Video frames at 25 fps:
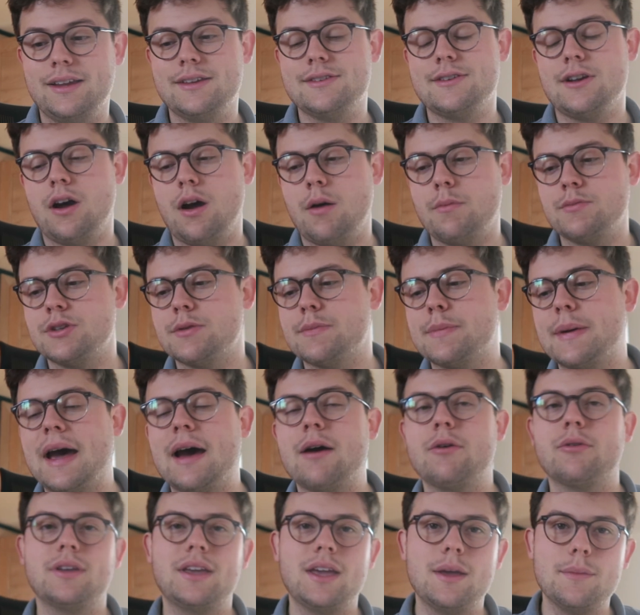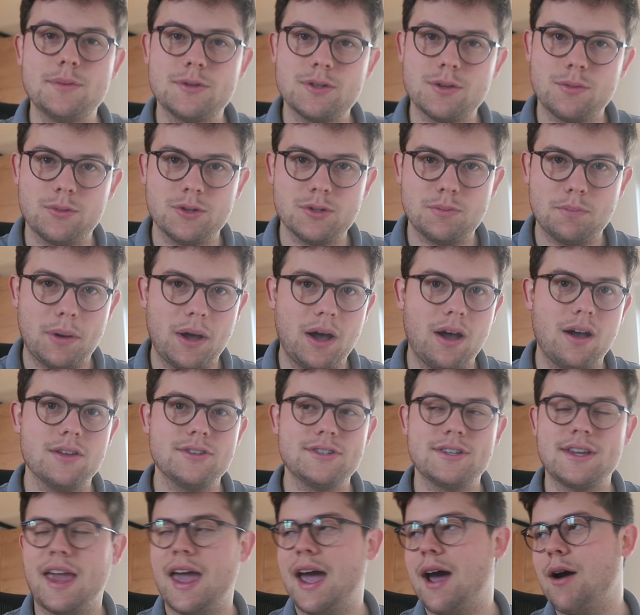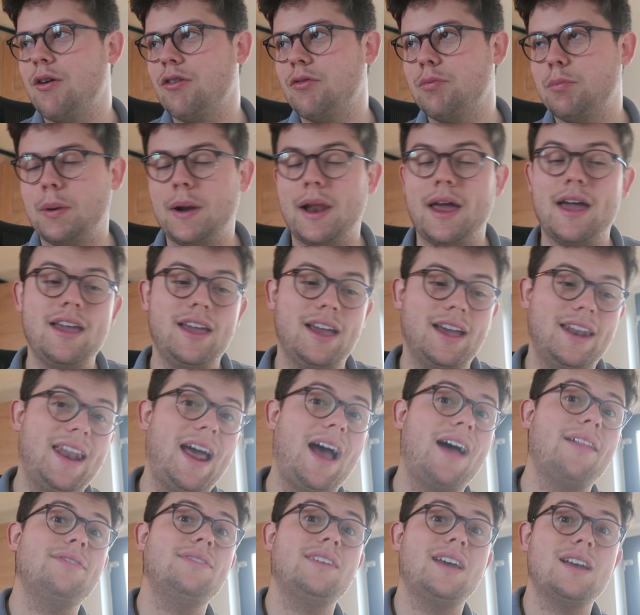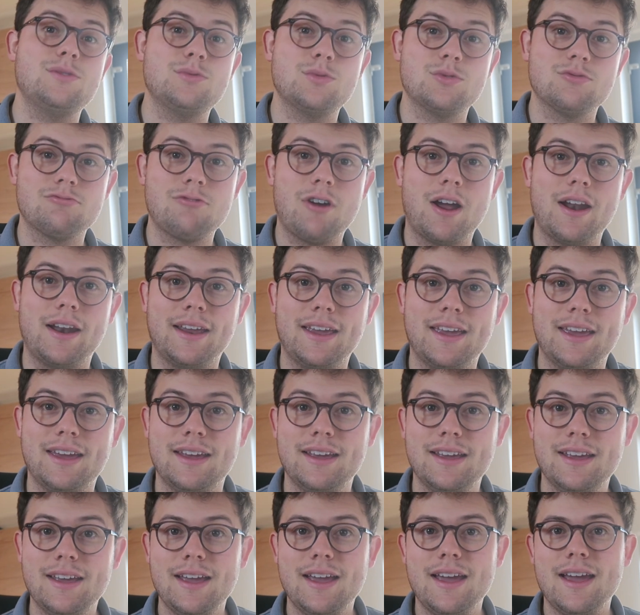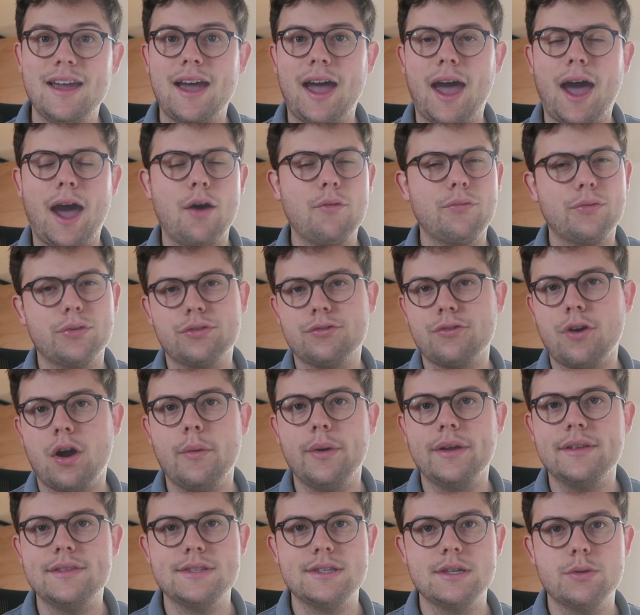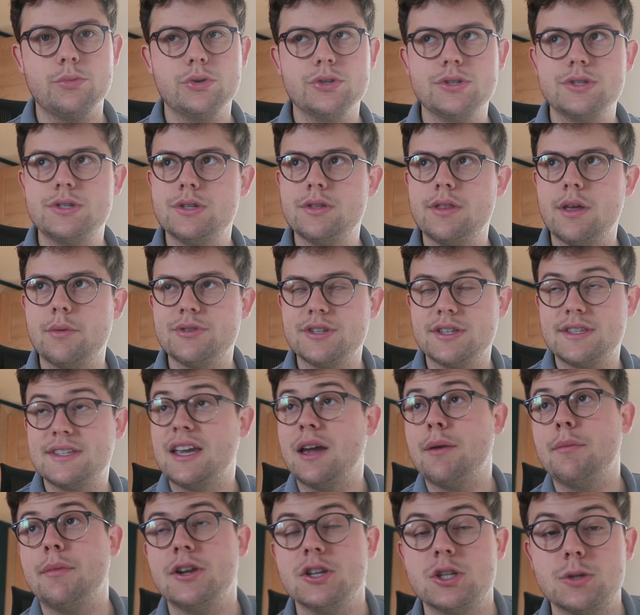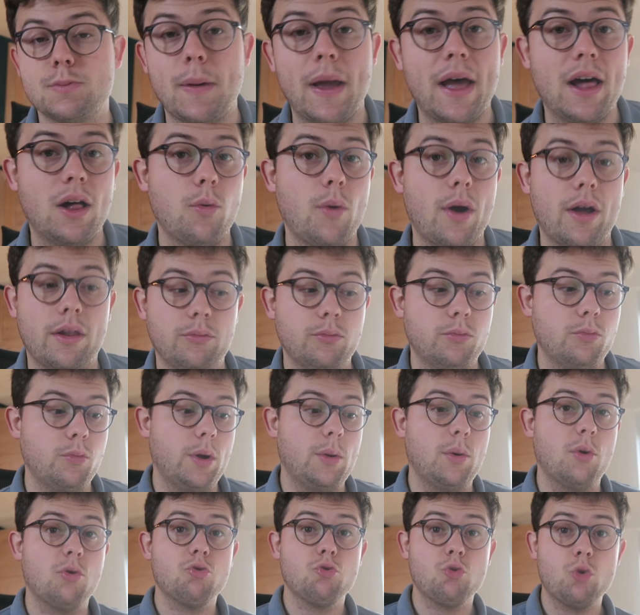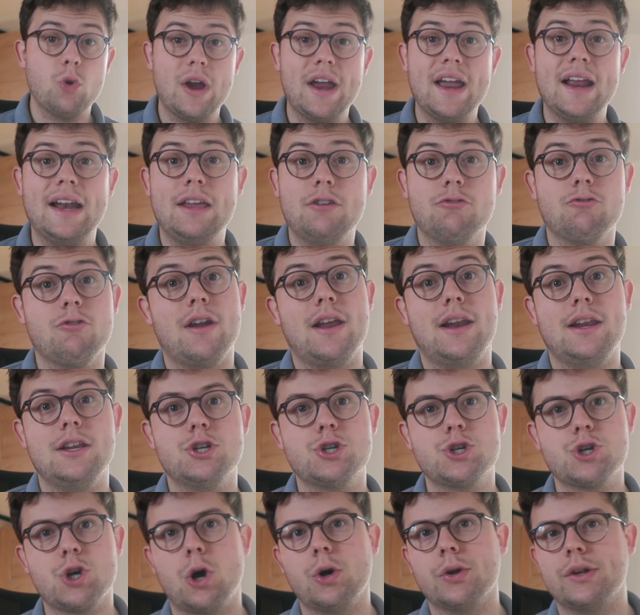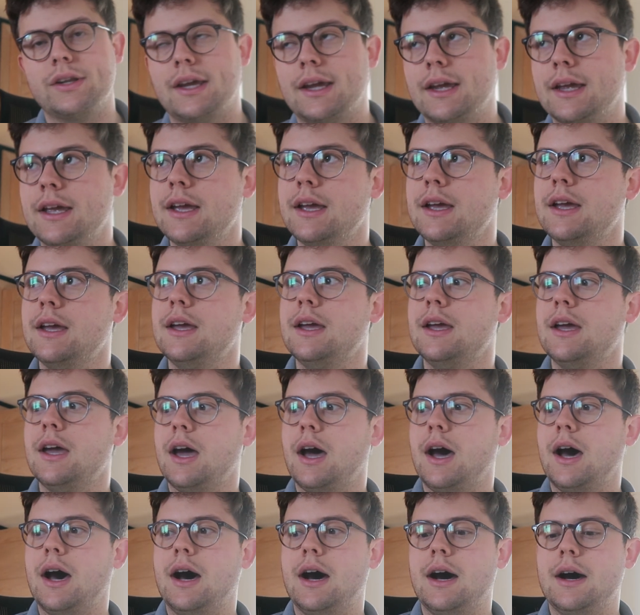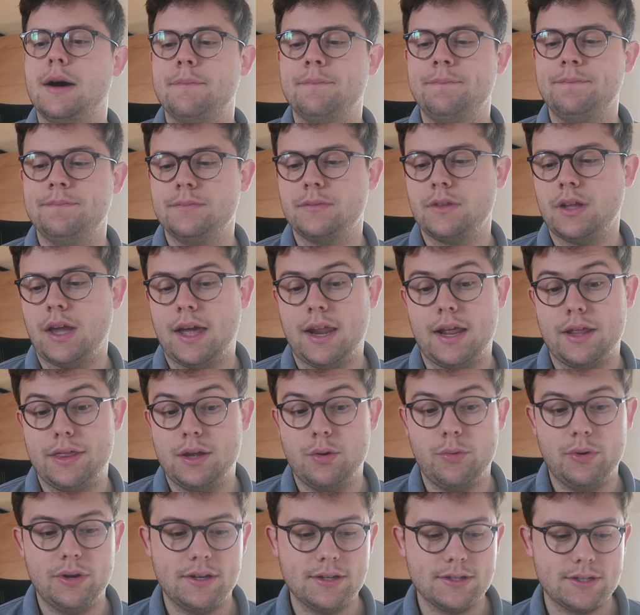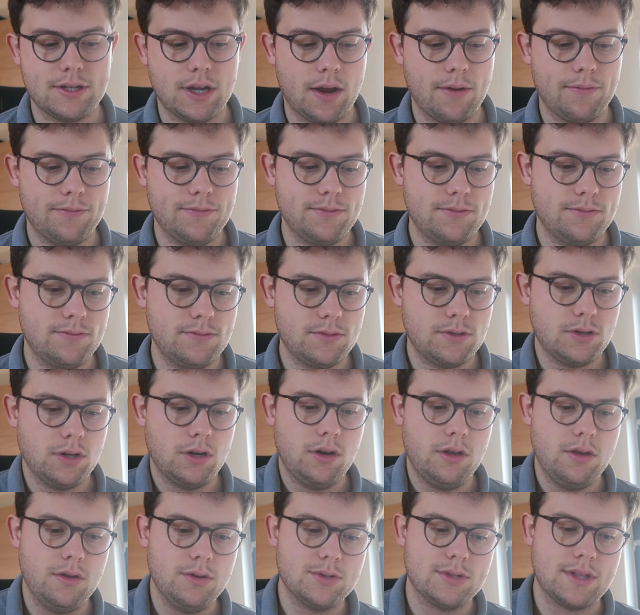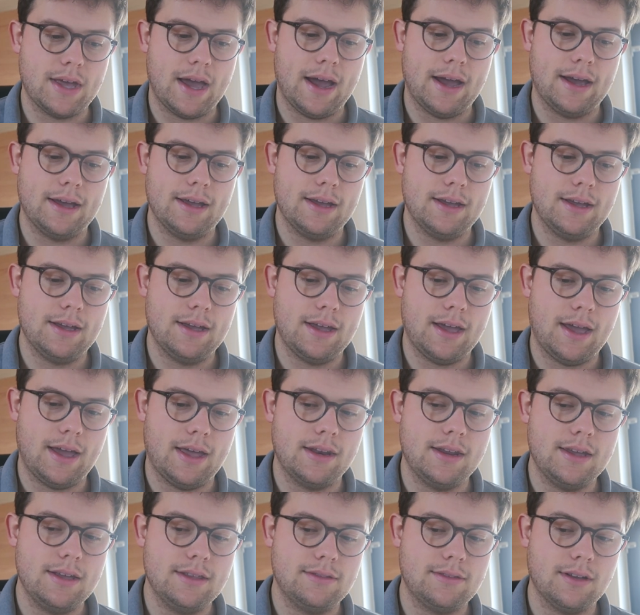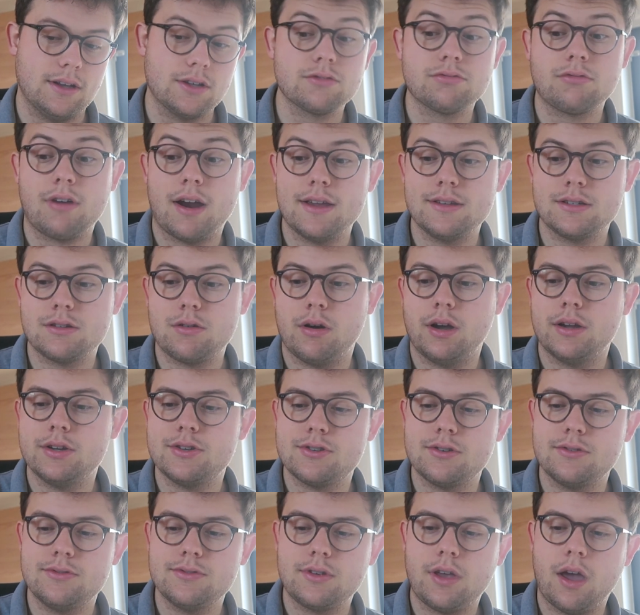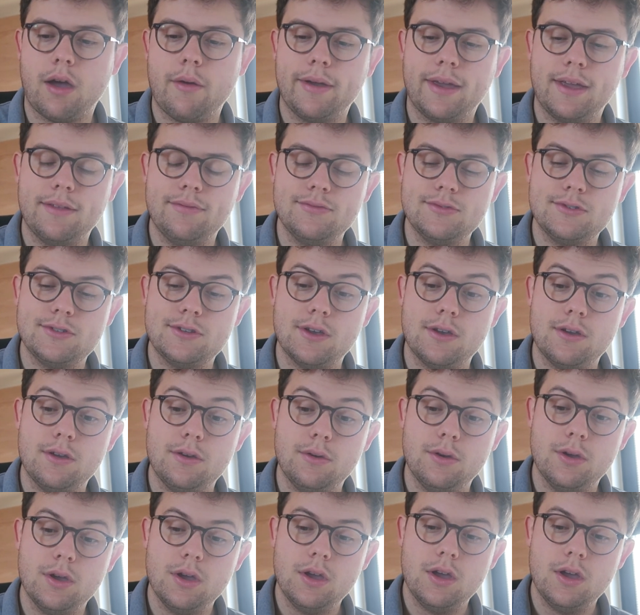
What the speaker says: his arms about, Gibson was passing it out of play, Hernandez was running it out for throw-ins. There was a 10-minute spell when we were really, really shoddy. And I think we deserved to lose that. And it does raise questions going into